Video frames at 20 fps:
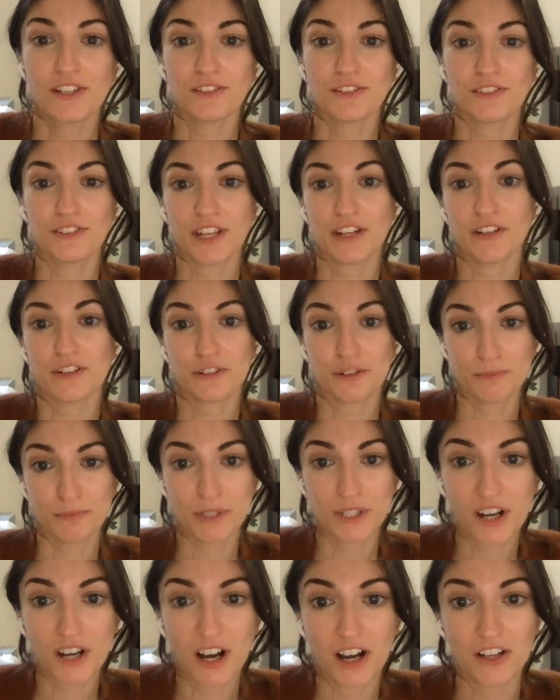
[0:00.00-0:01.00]
Senator
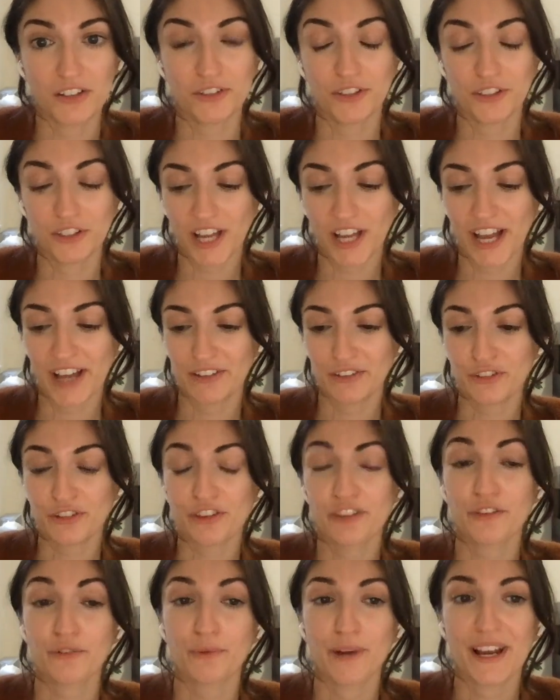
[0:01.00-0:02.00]
McConnell has
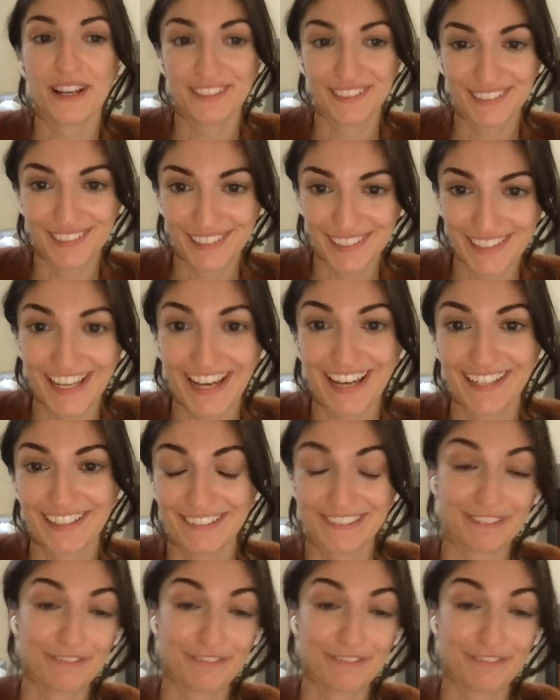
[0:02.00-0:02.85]
threatened that